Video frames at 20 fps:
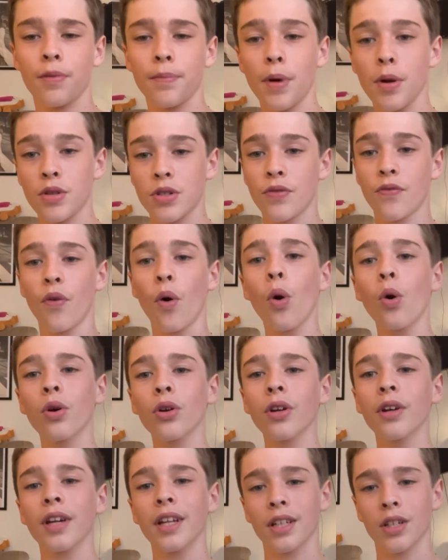the most
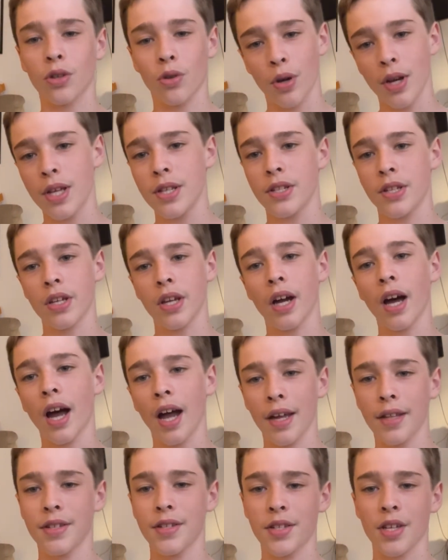vulgar and crazy,
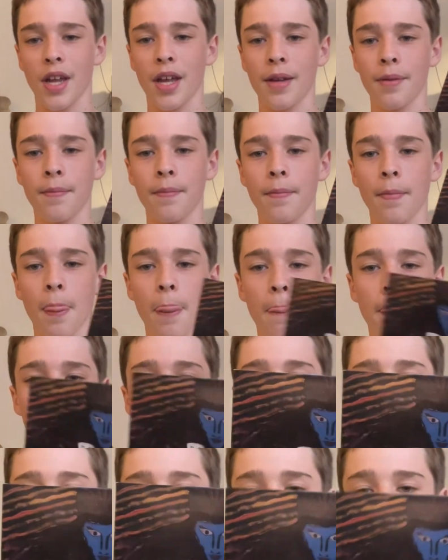I'd say,
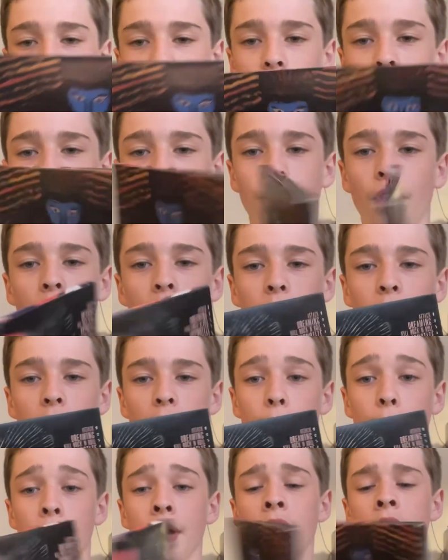for their final
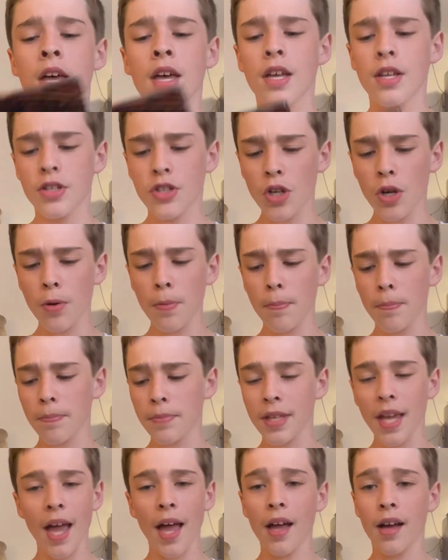album. So,
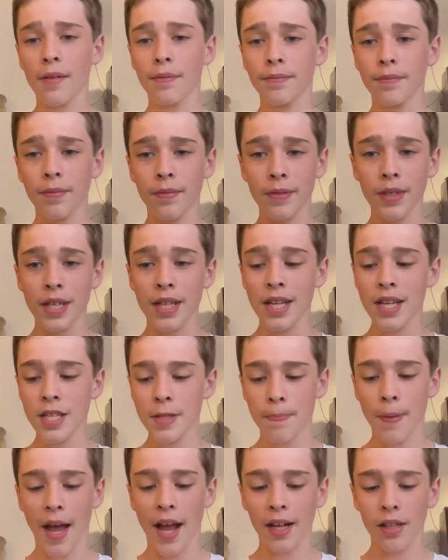yeah, it is
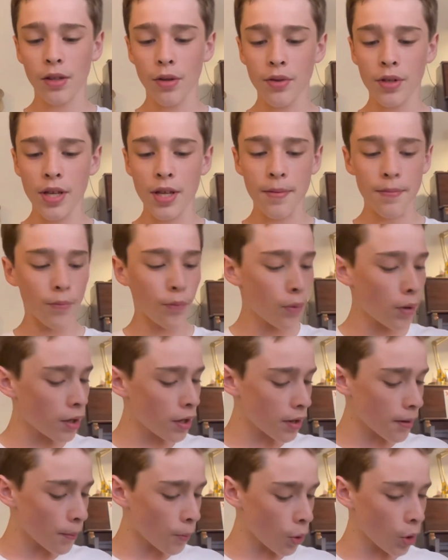backloaded. One
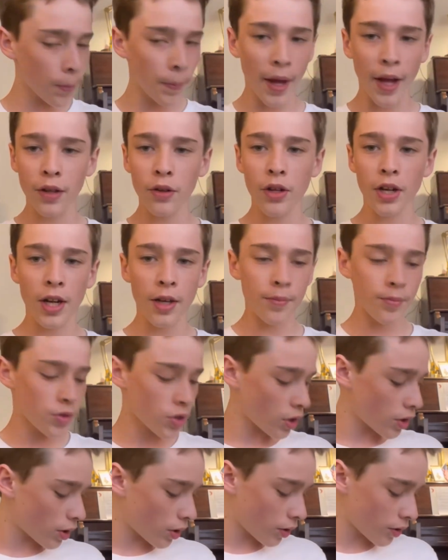of the more backloaded albums
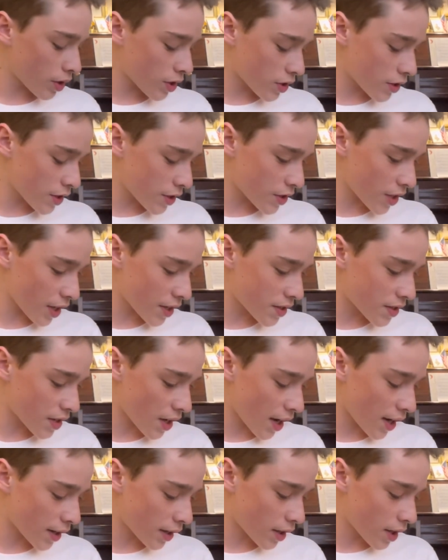on this list, I'd
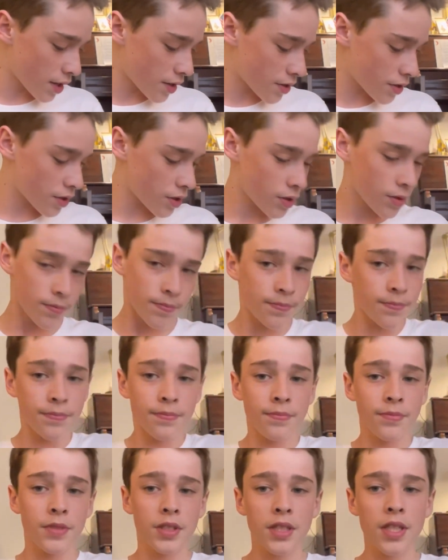say, because
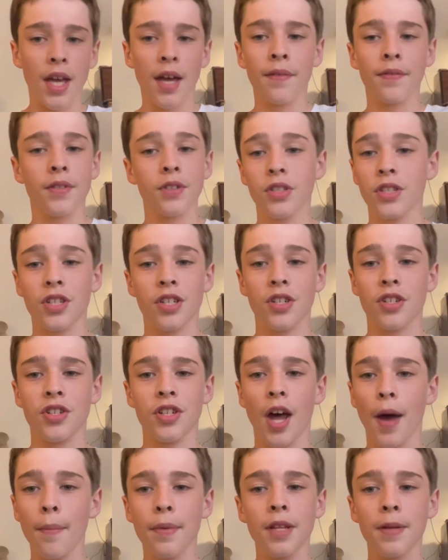yeah, there's just
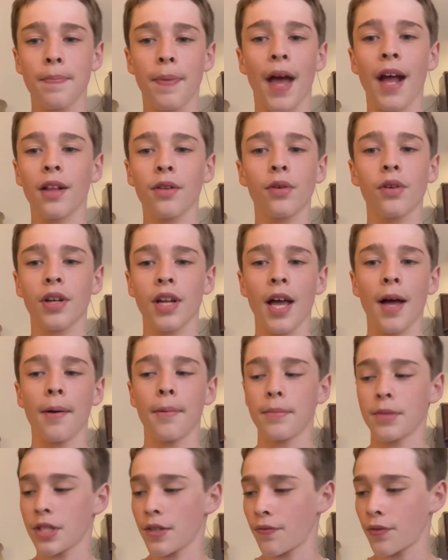not many backloaded
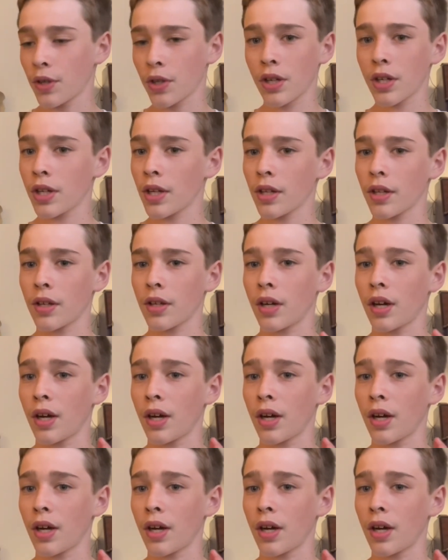albums. If you're gonna,